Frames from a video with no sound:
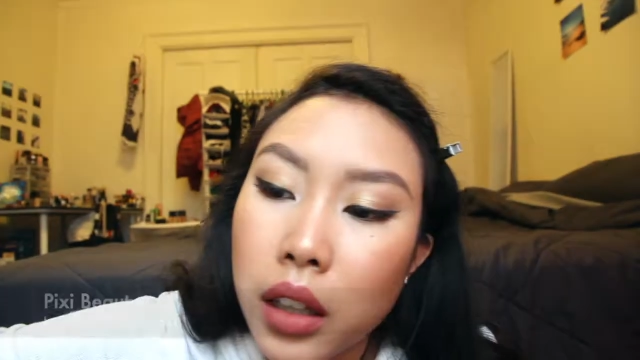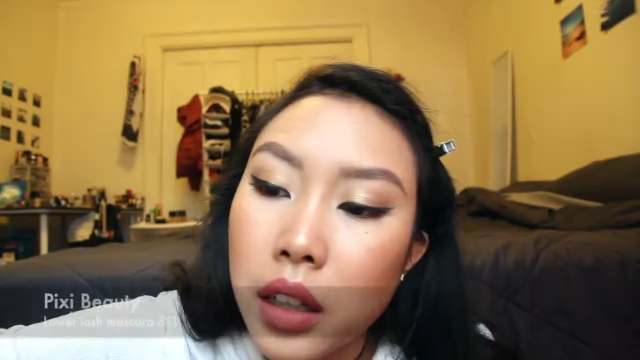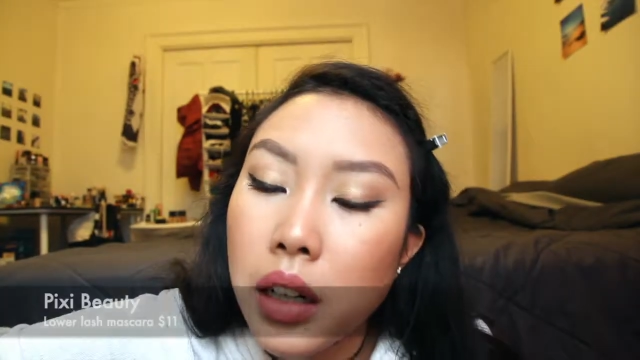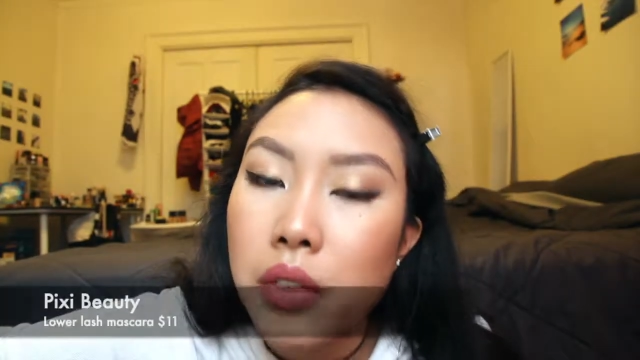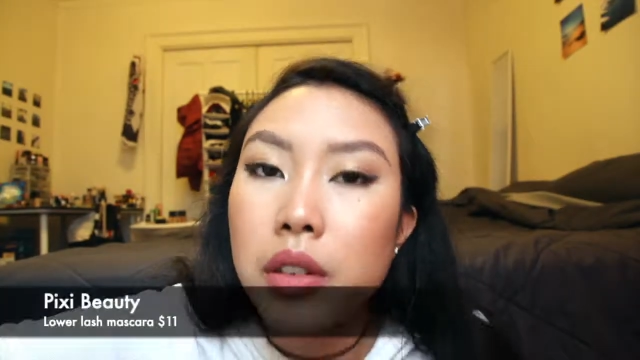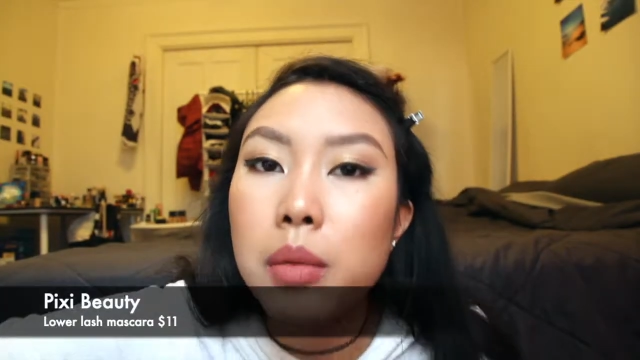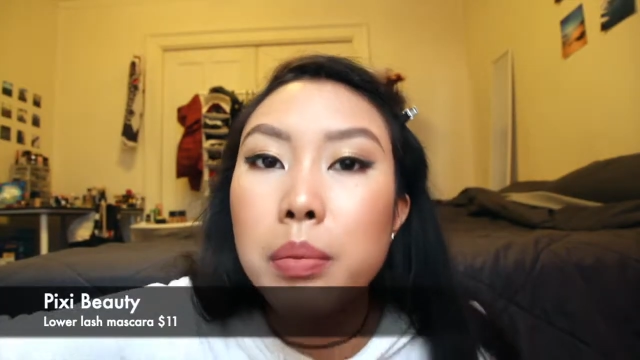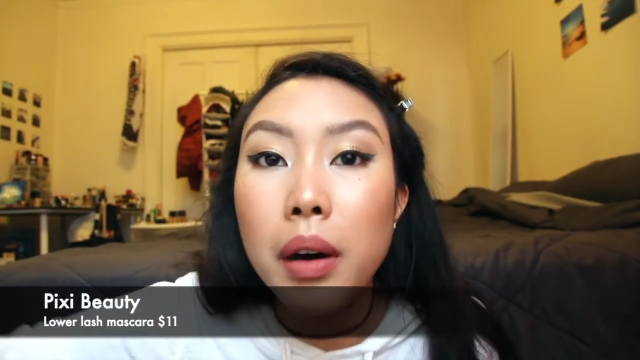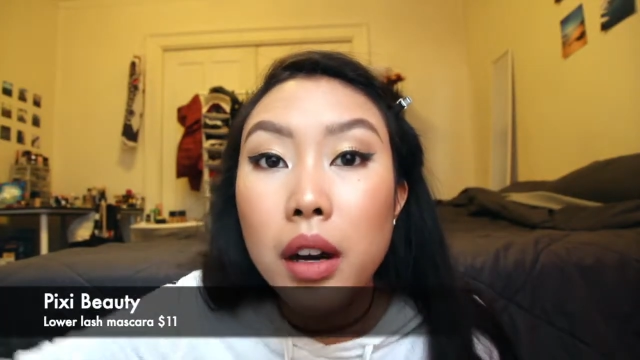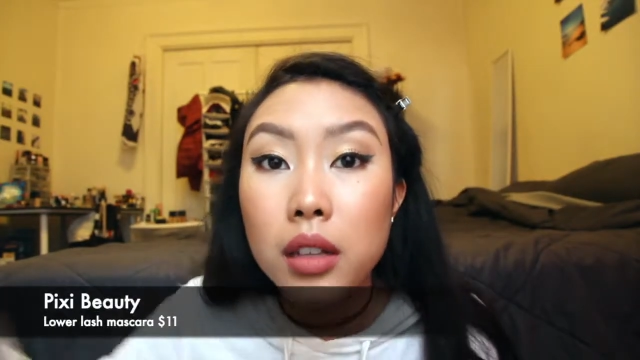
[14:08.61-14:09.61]
And now for the
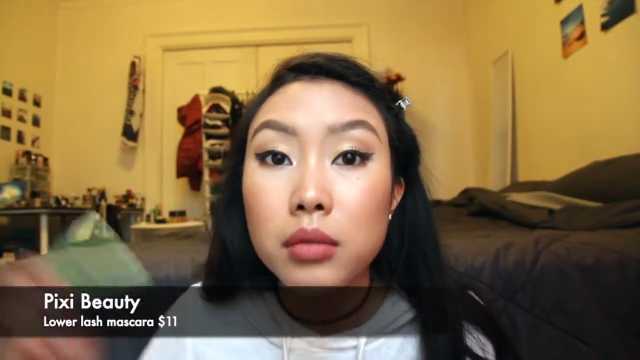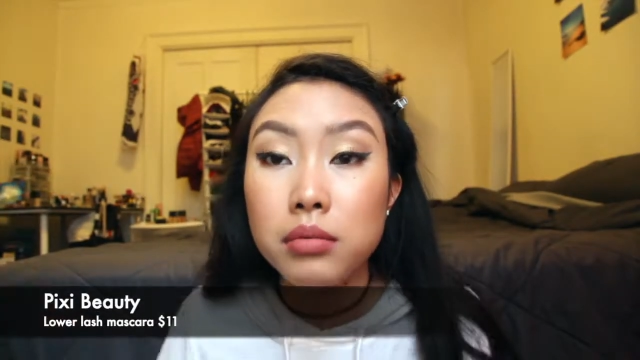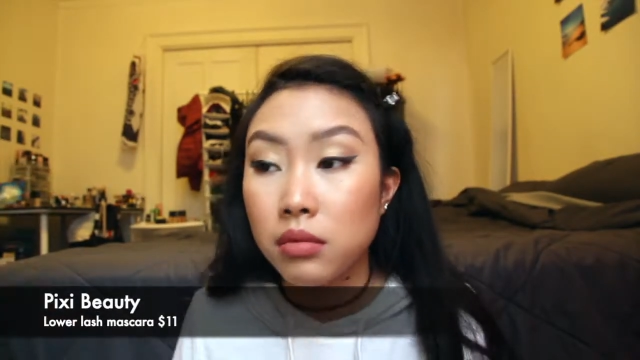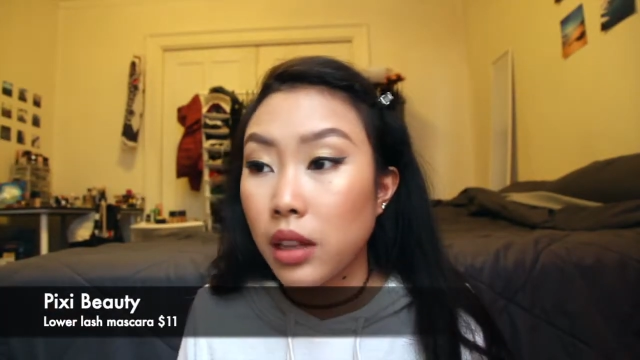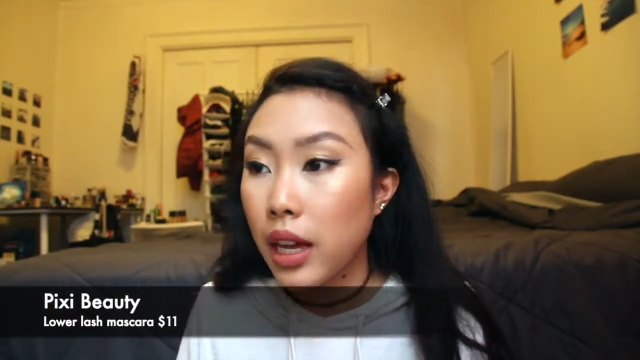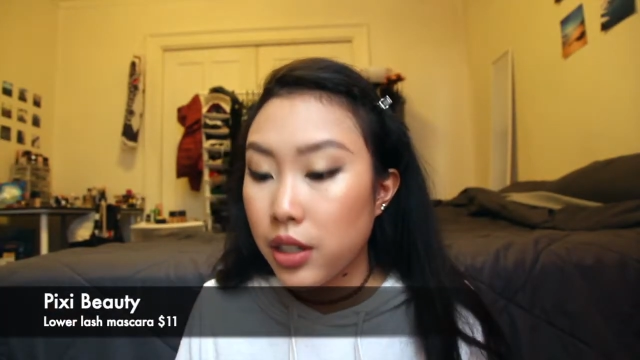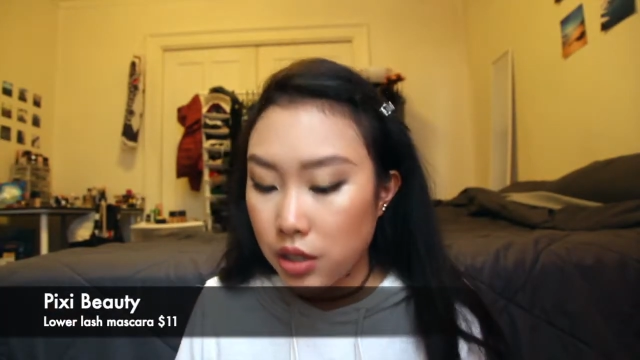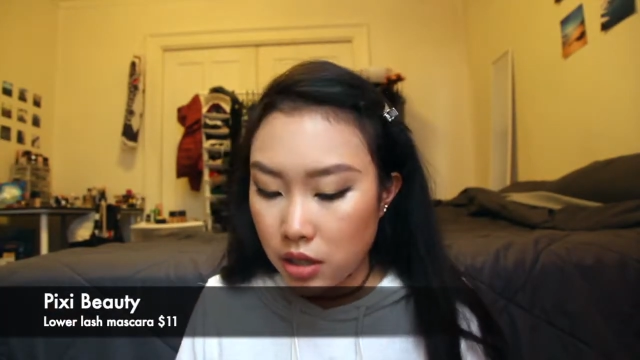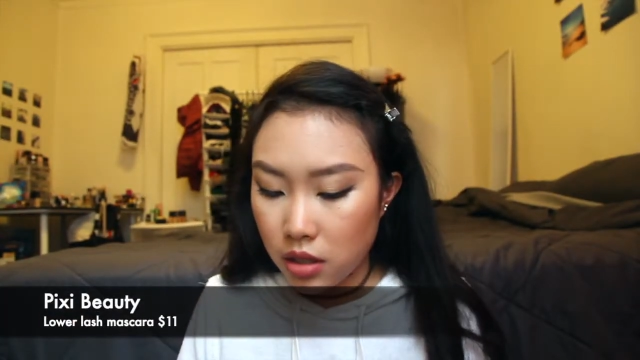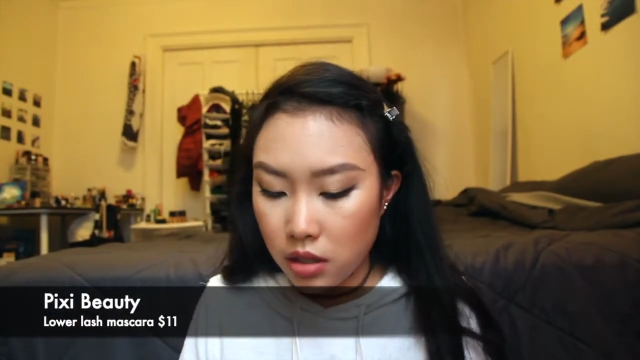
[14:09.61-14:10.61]
bottom
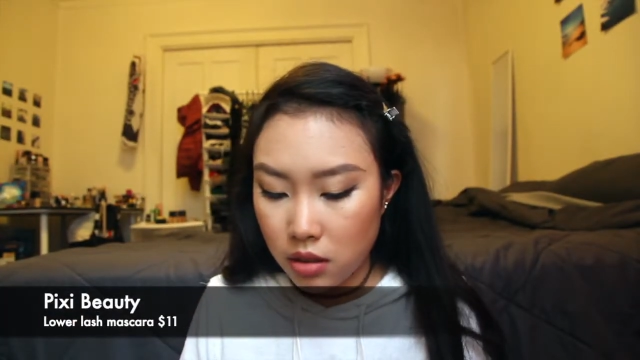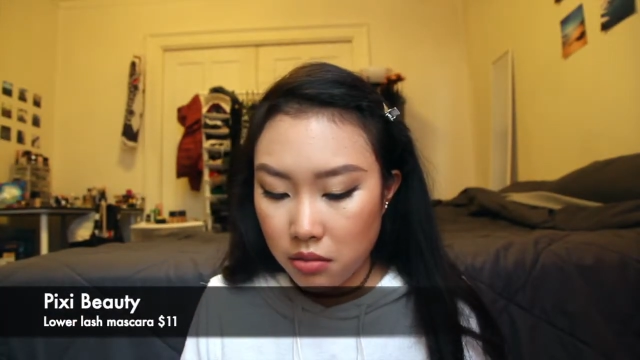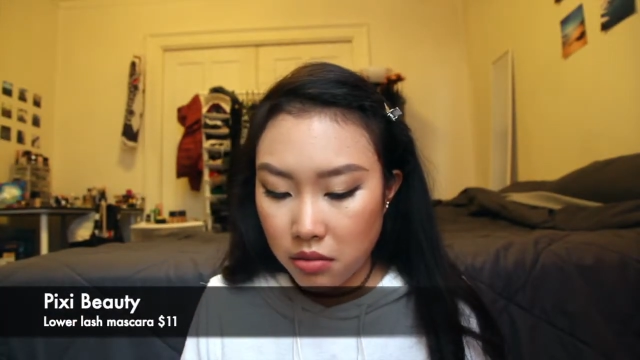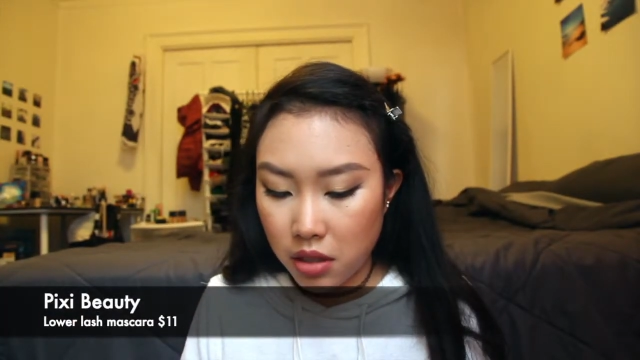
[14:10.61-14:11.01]
lashes,